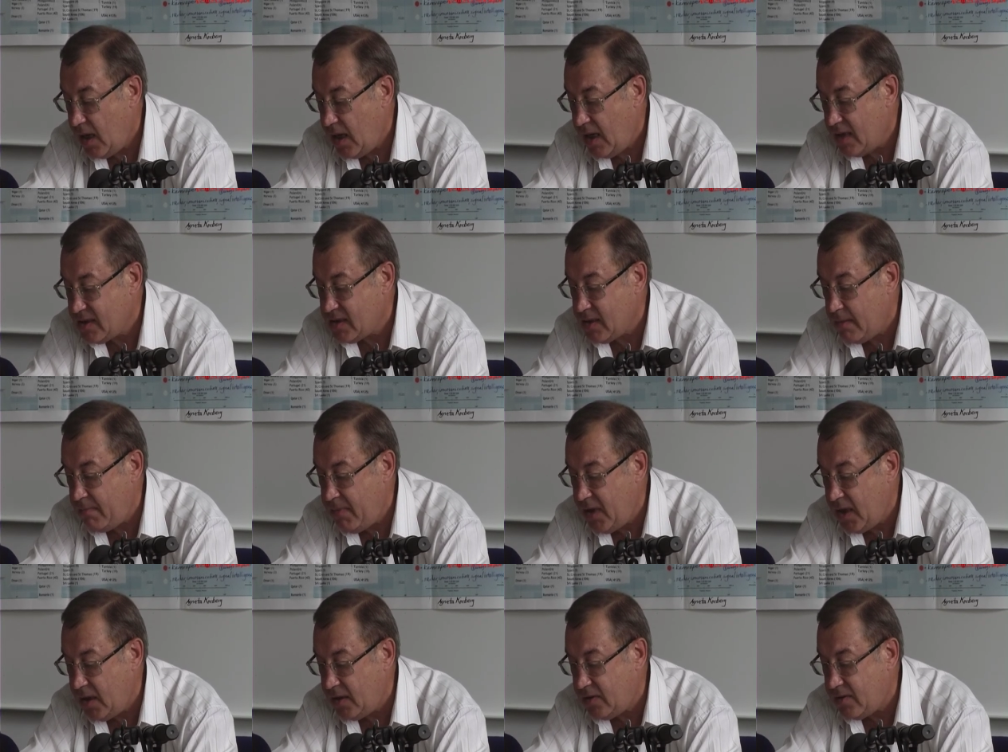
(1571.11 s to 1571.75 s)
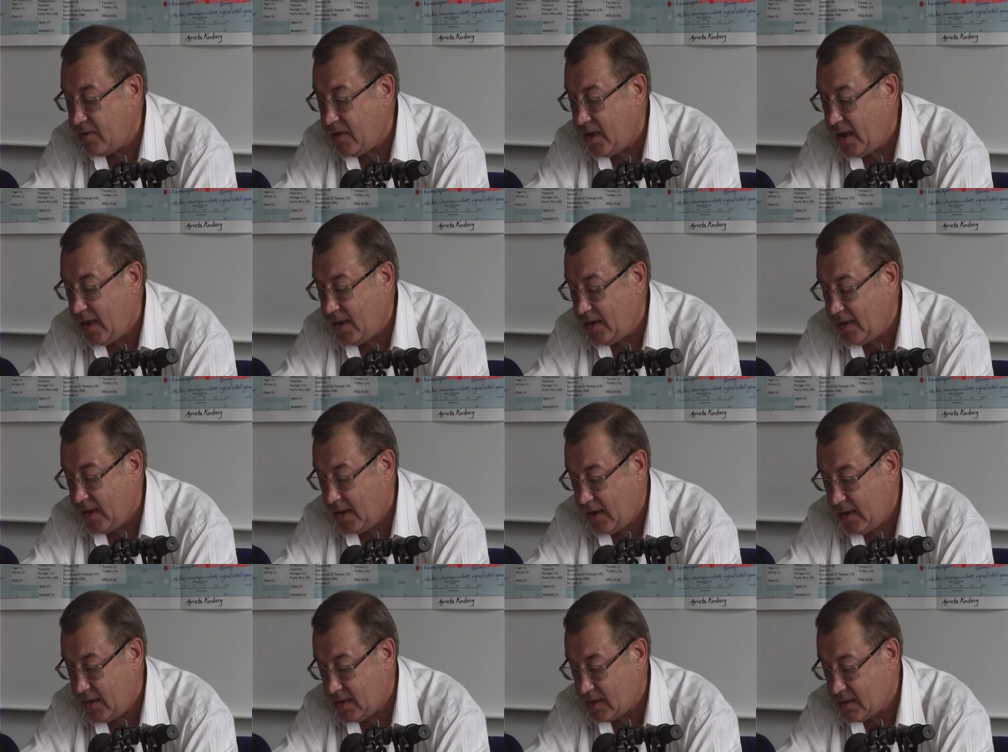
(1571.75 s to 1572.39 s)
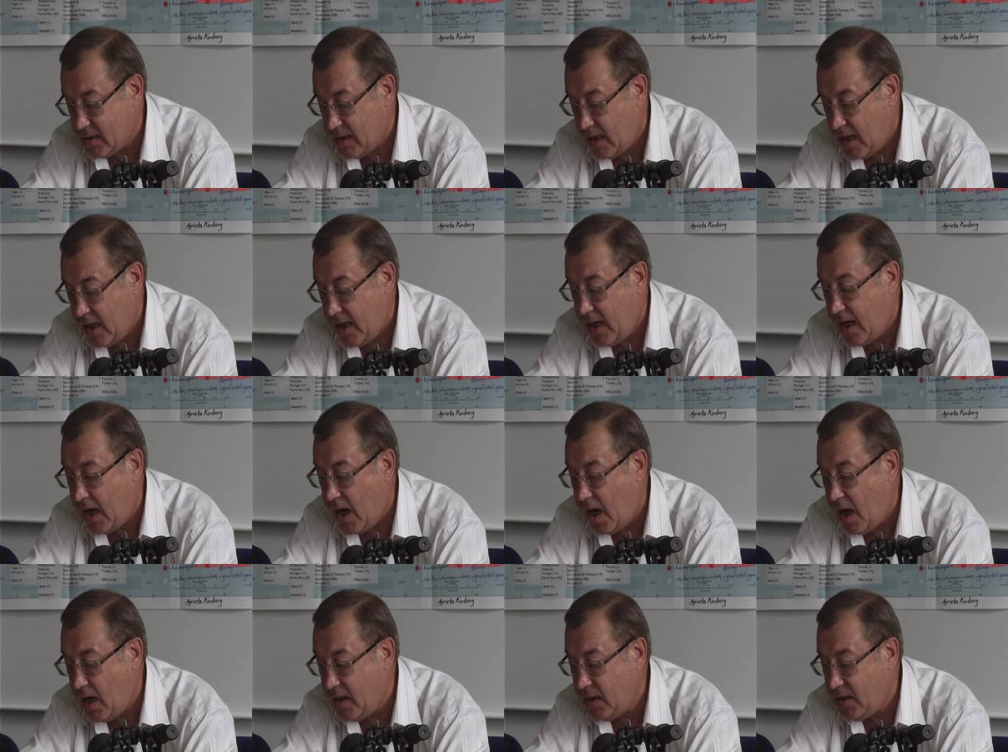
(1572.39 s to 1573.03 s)
as a military analyst, I
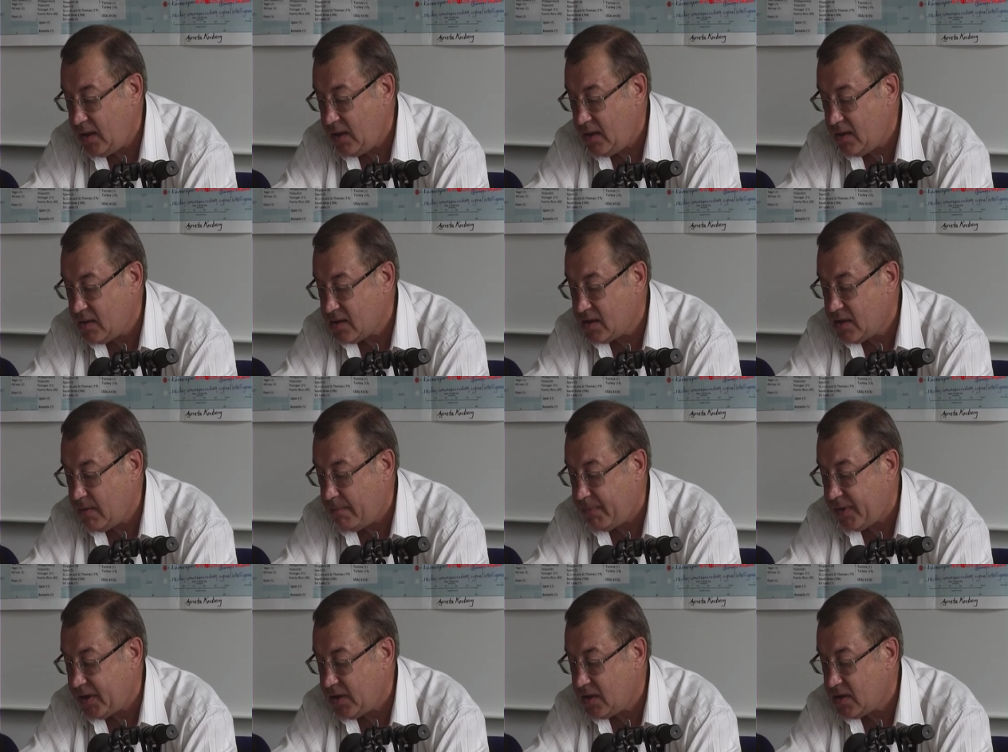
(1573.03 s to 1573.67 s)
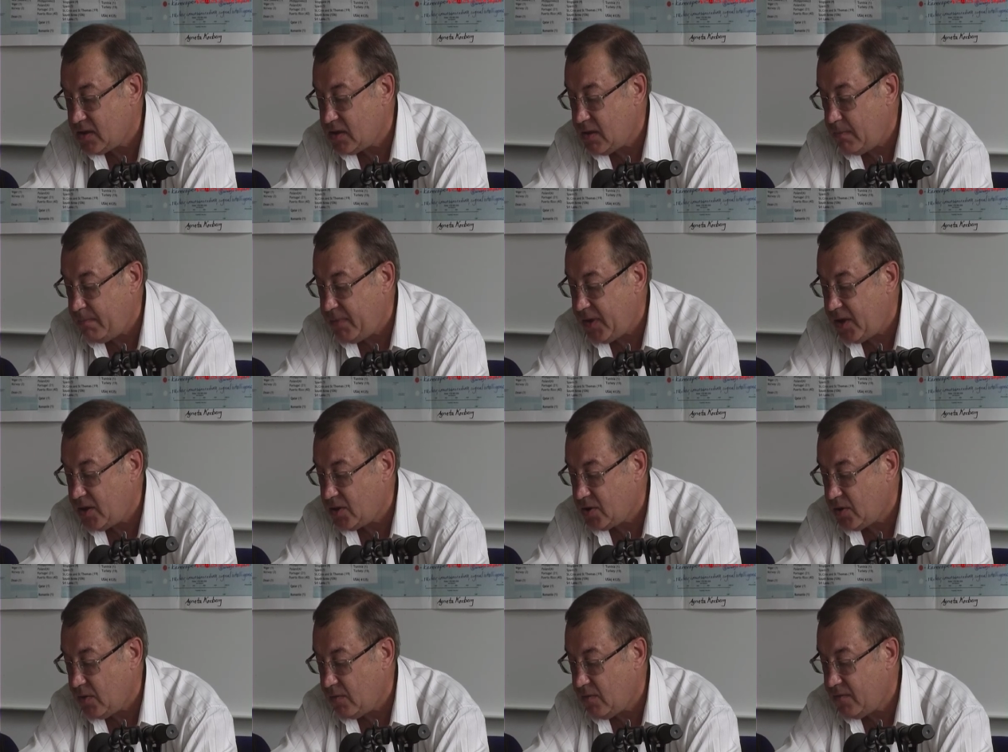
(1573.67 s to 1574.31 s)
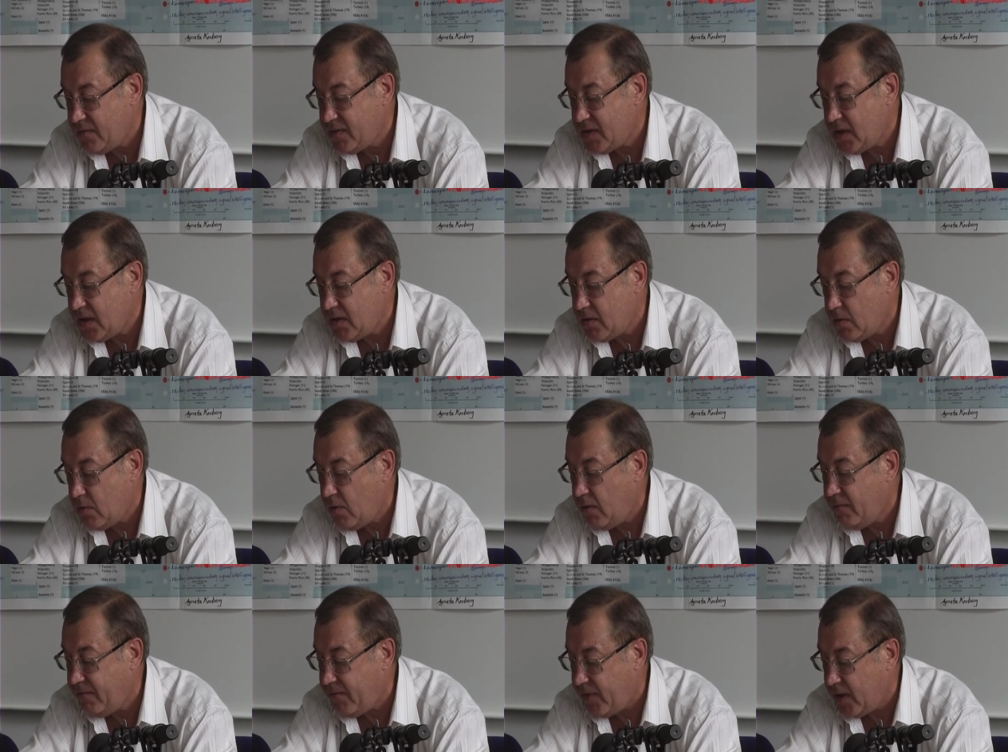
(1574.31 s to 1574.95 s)
argue the participation of the
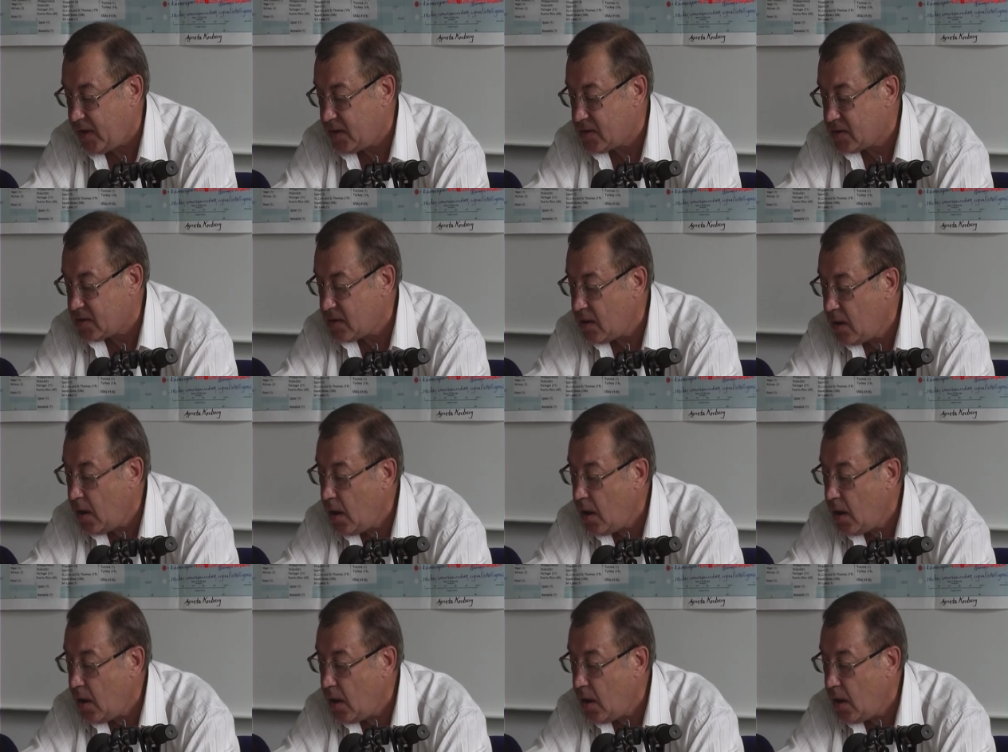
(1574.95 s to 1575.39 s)
conference